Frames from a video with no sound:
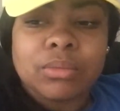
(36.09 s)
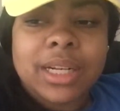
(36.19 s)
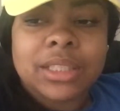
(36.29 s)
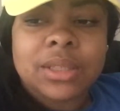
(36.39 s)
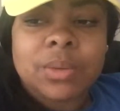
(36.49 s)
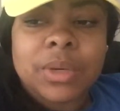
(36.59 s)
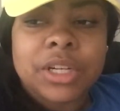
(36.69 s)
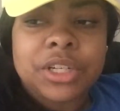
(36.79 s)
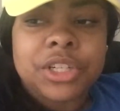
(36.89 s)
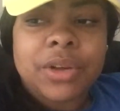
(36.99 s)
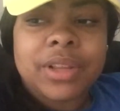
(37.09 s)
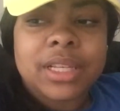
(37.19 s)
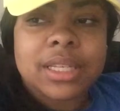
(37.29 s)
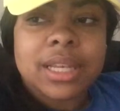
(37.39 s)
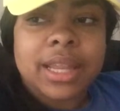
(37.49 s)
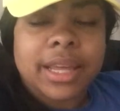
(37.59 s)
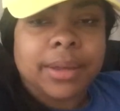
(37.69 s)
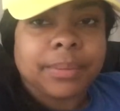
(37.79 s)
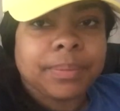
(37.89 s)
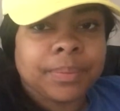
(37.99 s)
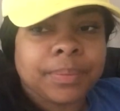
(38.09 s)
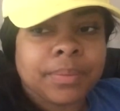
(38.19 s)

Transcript: and I just wanted to show this to them.